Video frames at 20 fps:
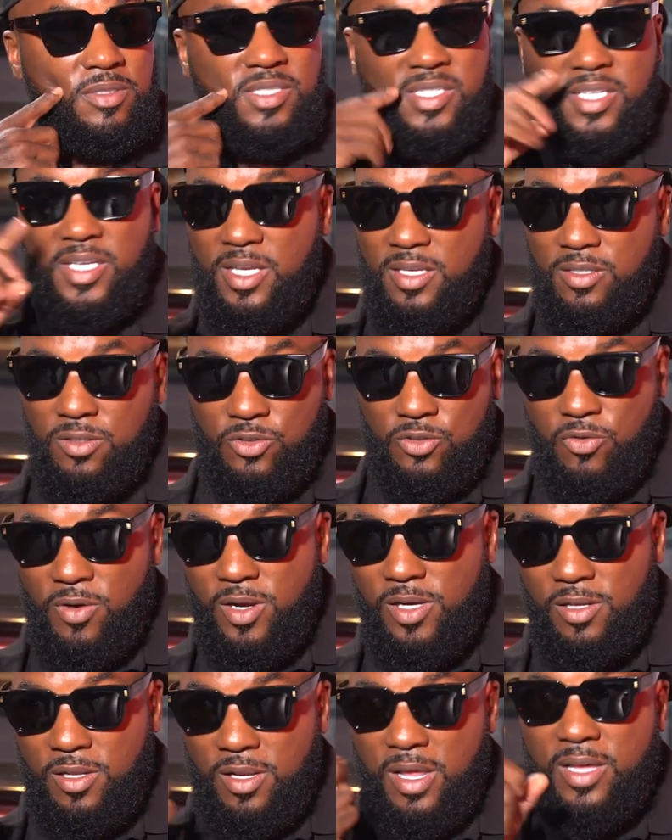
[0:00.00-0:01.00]
Ten wow.
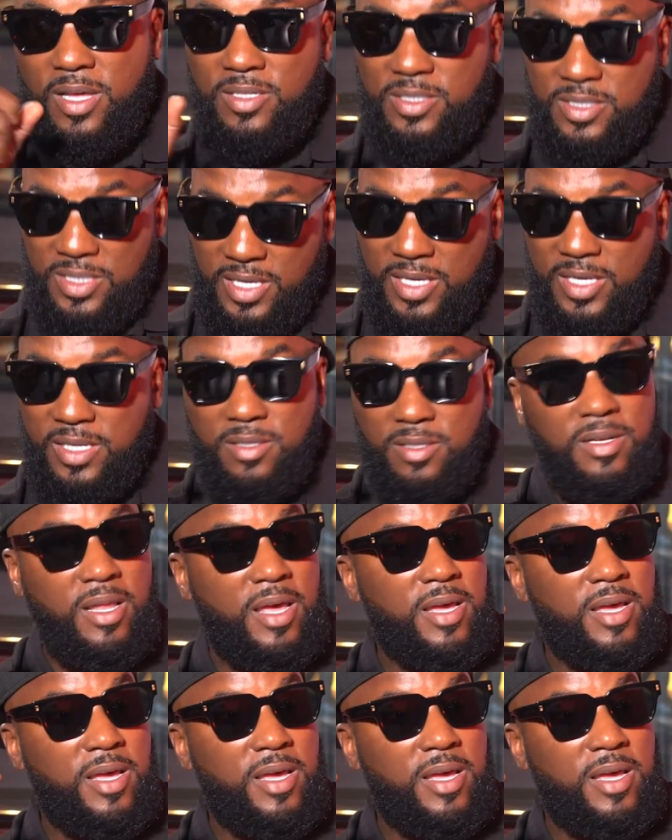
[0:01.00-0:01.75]
trailer, like a ten.